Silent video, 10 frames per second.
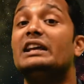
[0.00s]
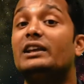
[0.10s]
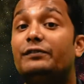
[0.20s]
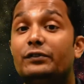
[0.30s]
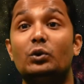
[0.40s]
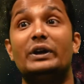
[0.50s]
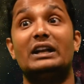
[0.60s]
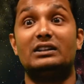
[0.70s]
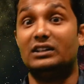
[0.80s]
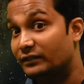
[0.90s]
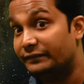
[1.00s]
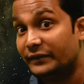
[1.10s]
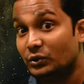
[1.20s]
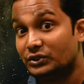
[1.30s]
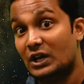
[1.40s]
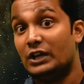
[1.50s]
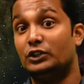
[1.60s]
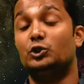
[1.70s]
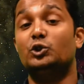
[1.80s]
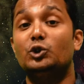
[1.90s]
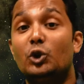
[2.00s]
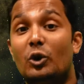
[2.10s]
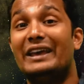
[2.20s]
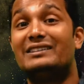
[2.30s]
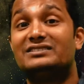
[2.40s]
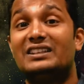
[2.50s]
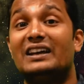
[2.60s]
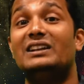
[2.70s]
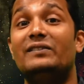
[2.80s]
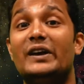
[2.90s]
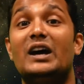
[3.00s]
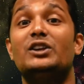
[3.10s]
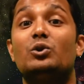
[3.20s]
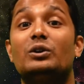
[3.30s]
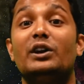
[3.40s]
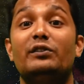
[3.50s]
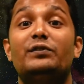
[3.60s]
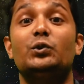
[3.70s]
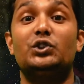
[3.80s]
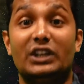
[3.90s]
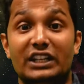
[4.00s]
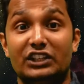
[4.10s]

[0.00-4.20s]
If you get confused, you know exactly where your confusion